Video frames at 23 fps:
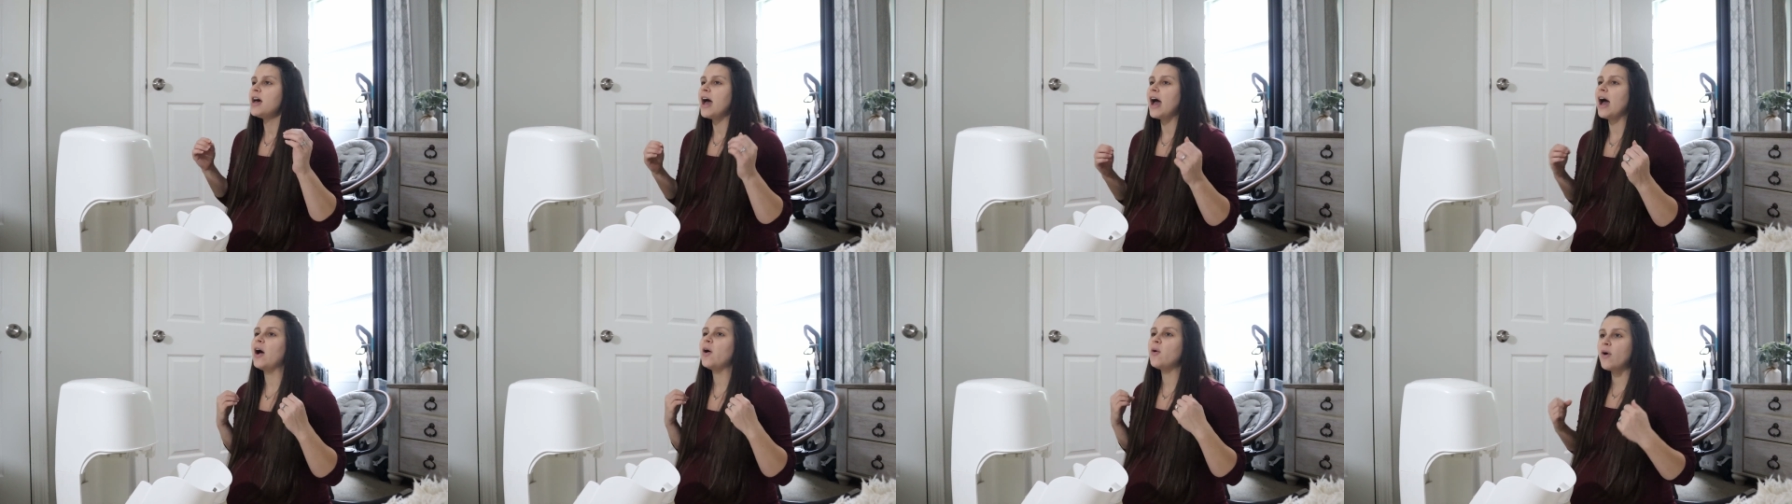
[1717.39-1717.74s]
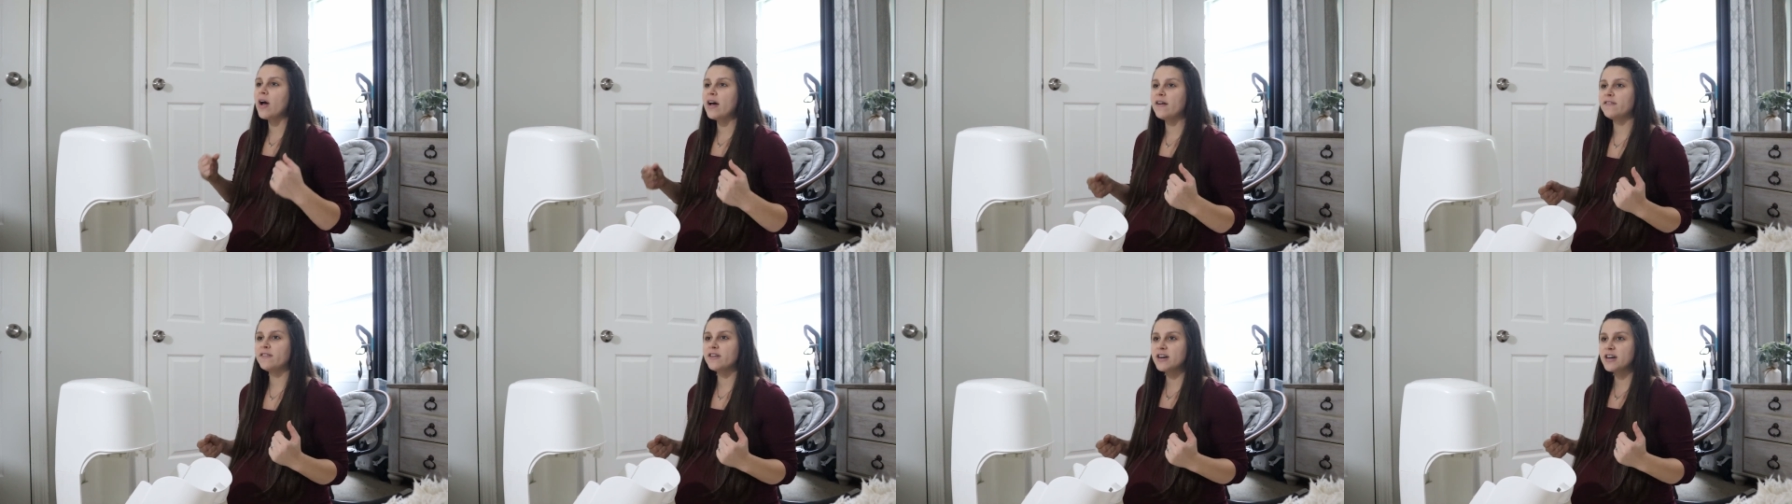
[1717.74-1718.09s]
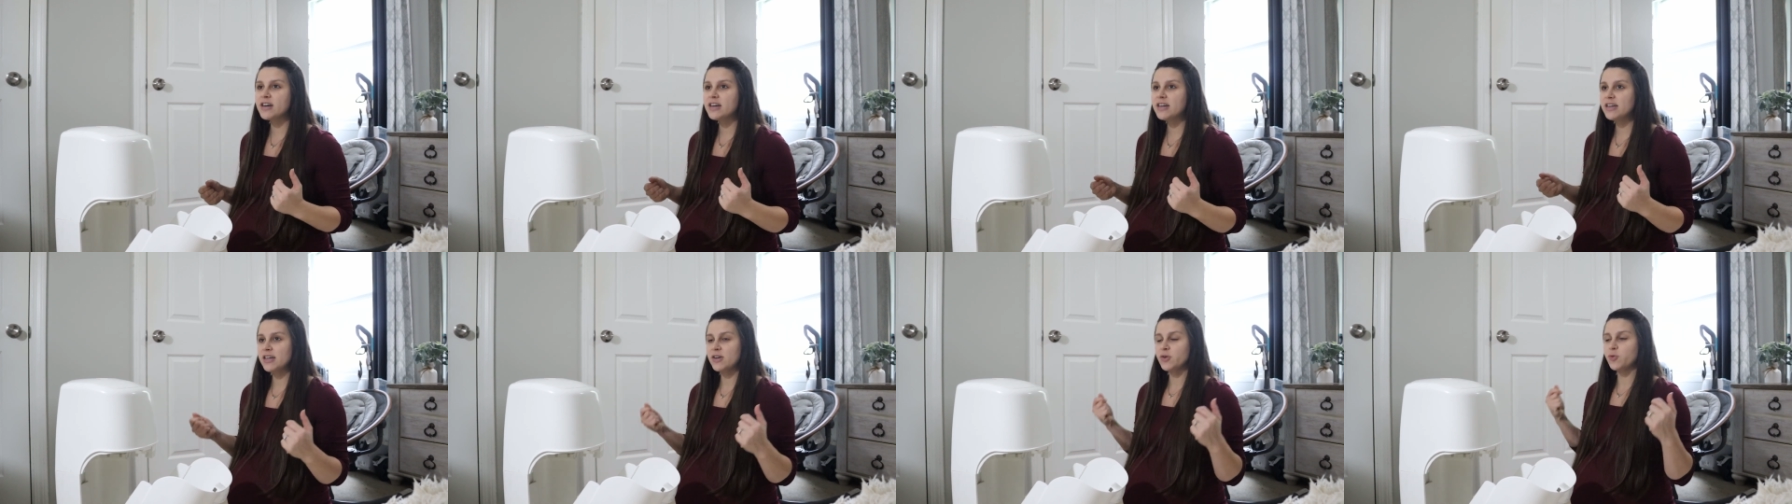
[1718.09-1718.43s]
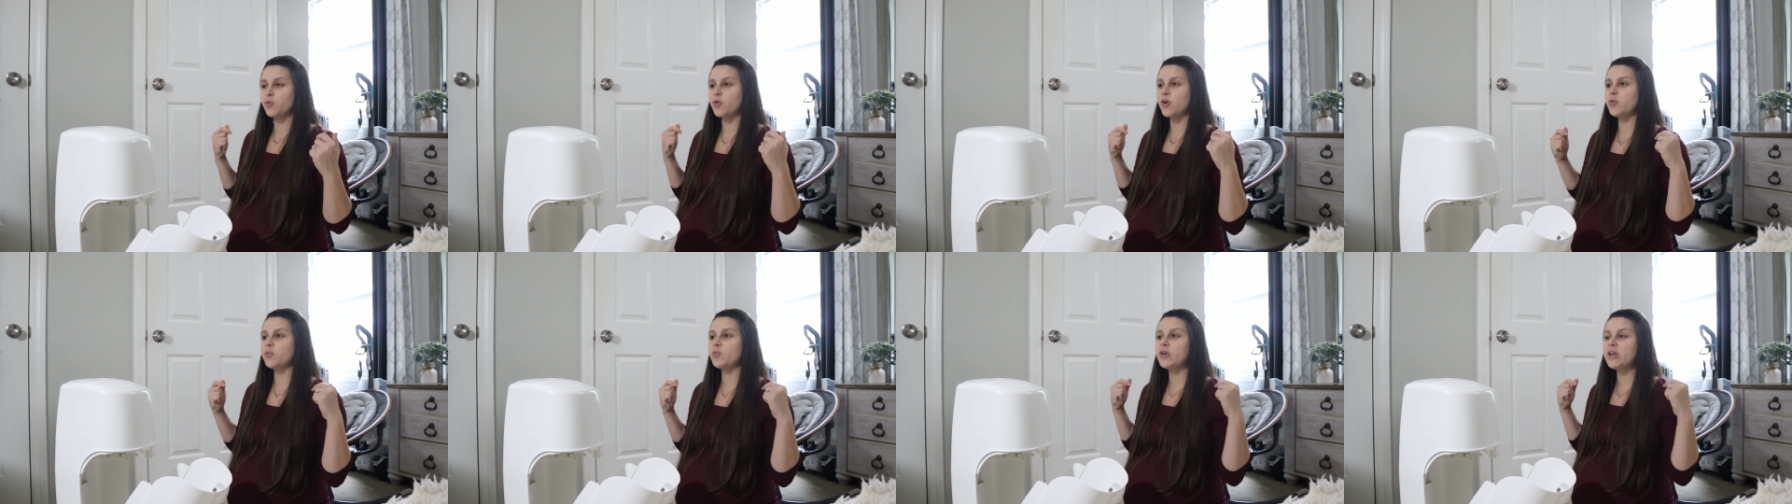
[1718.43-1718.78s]
However,
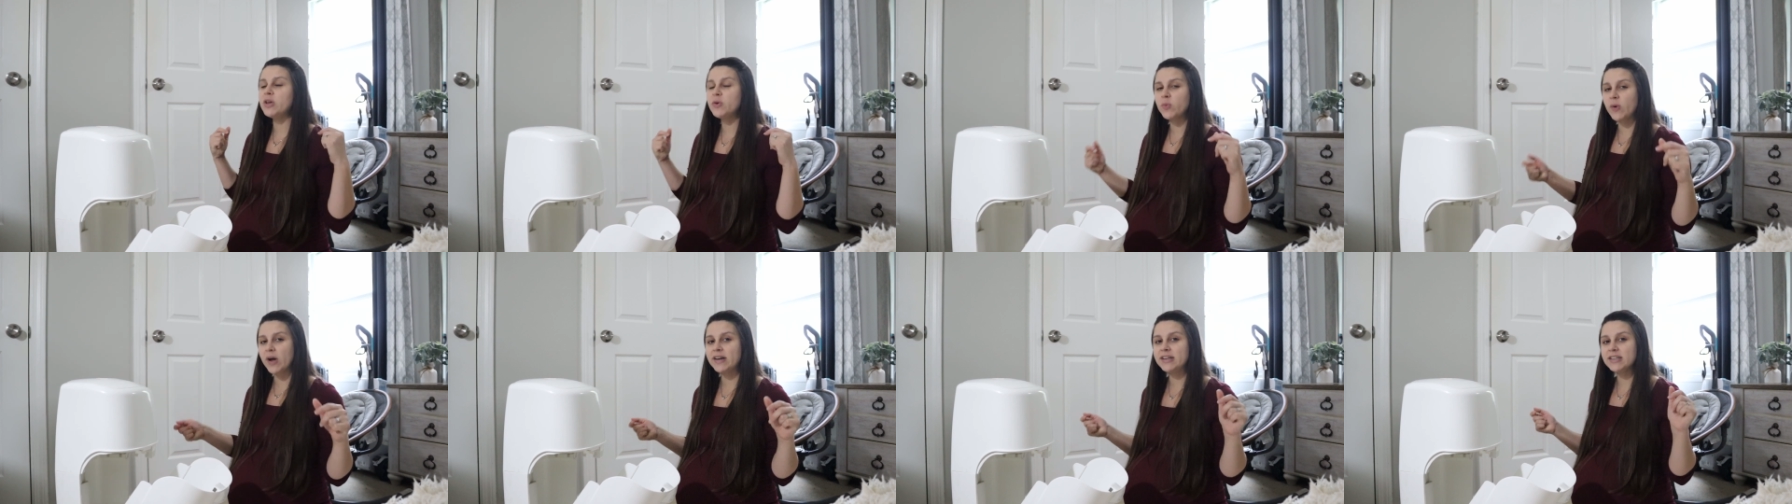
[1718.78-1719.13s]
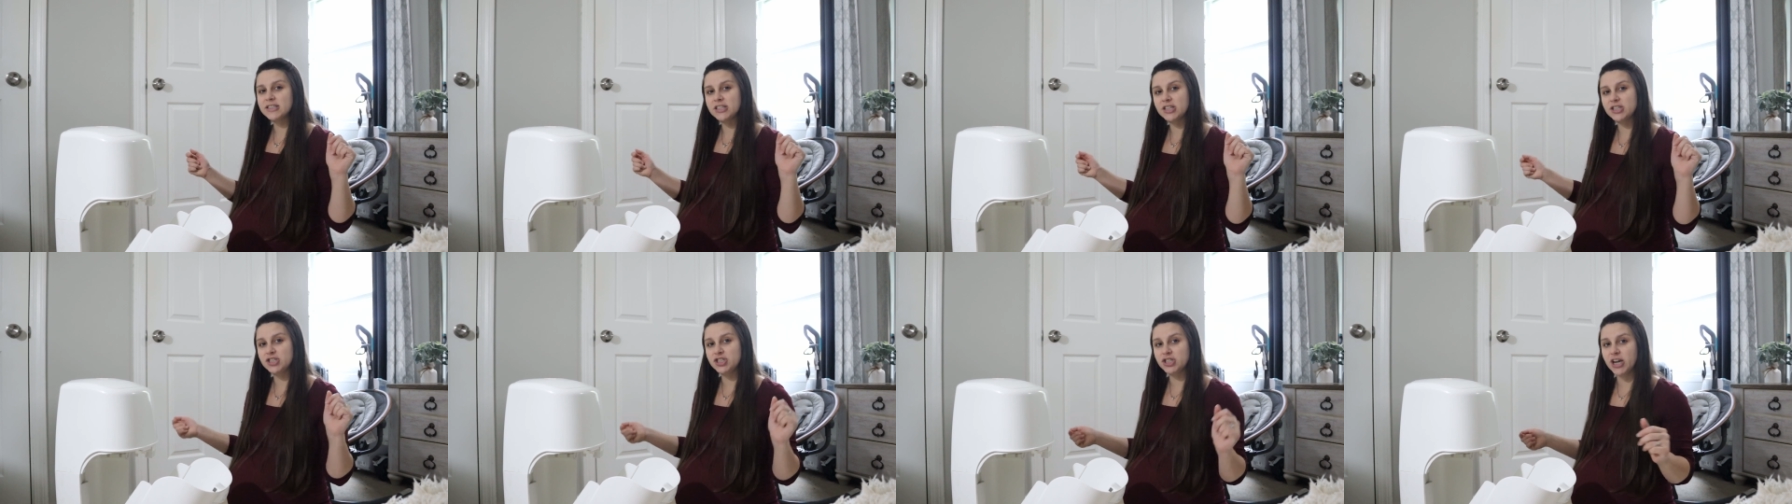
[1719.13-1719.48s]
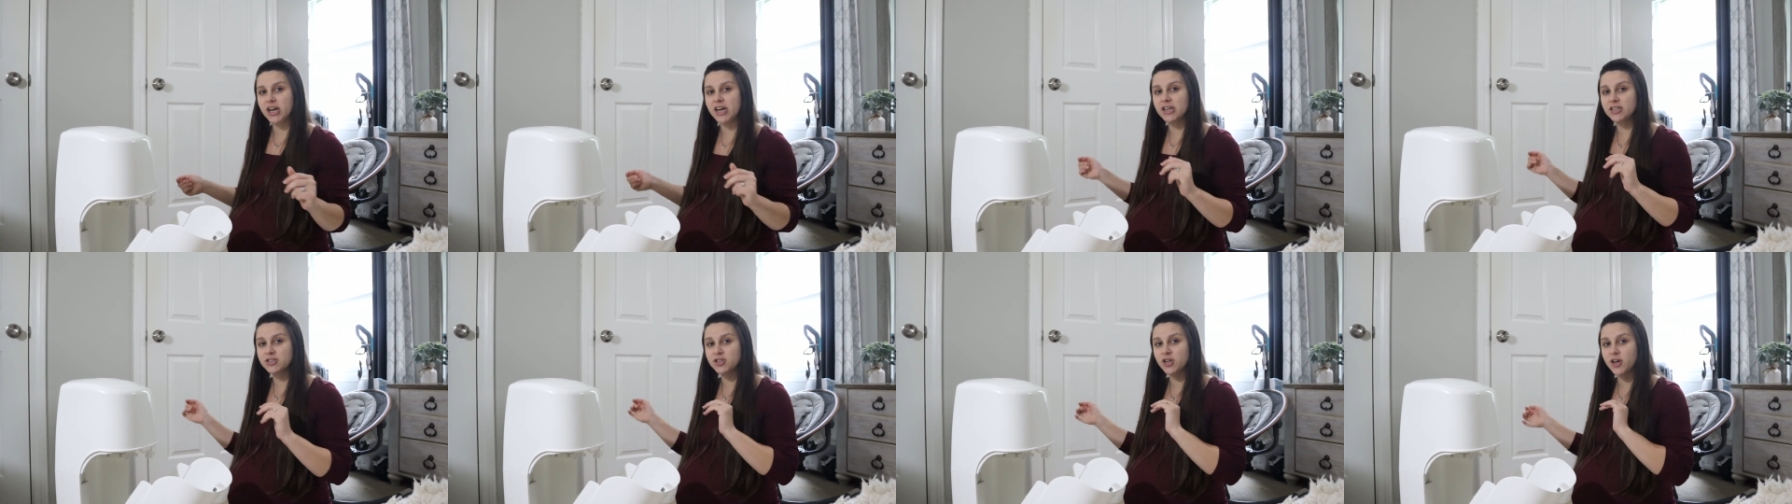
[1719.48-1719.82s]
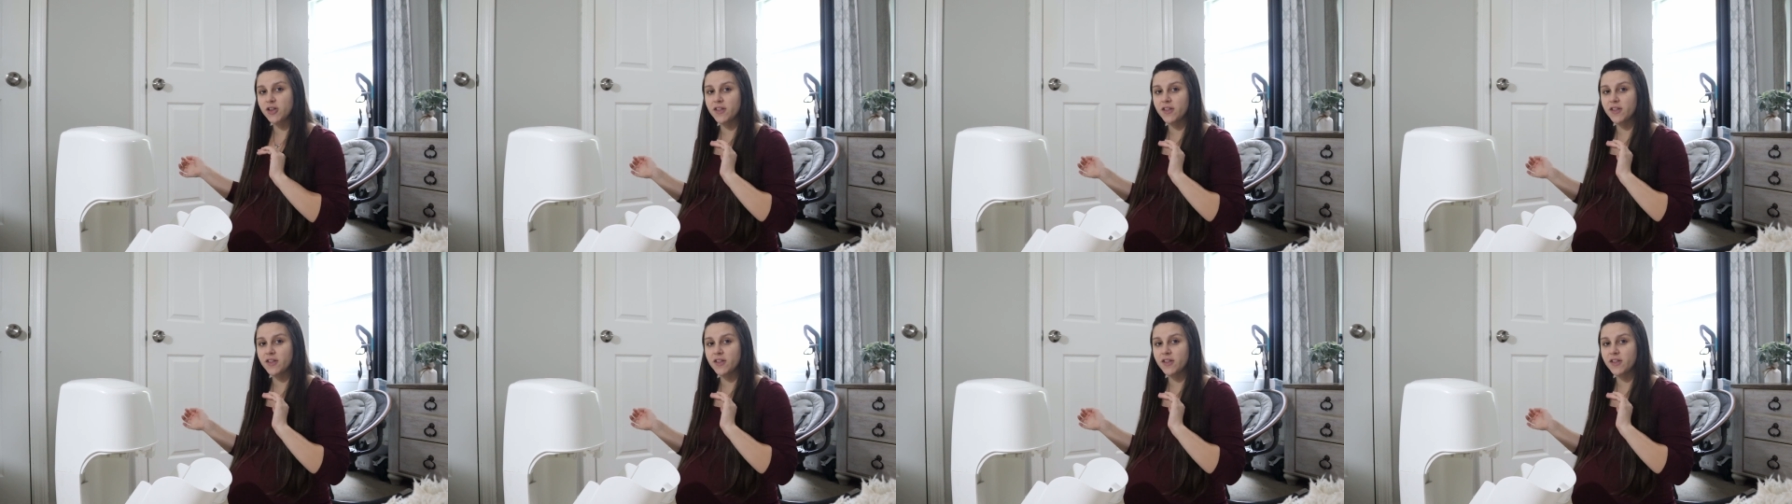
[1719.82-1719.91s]
when we went to change